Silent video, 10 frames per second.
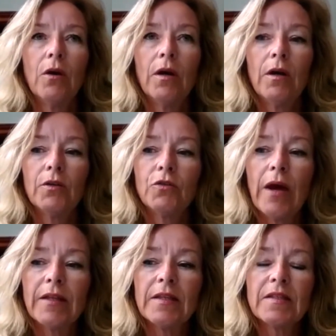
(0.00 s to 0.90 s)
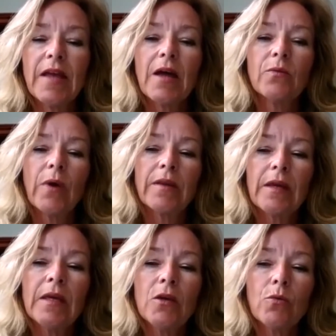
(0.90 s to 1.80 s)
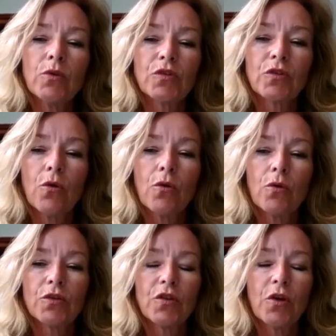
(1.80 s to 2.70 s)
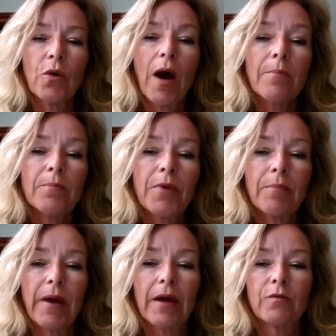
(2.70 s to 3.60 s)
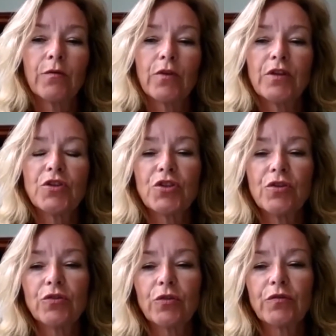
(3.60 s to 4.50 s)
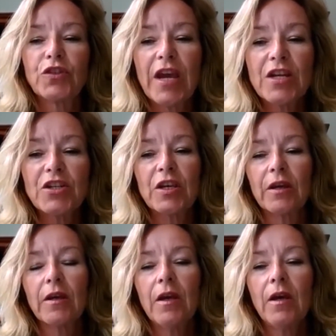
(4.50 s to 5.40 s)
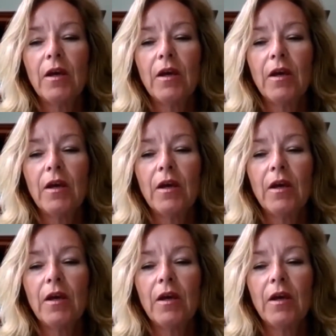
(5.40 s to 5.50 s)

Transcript: to understand why the EU was caught so unprepared for the sort of changing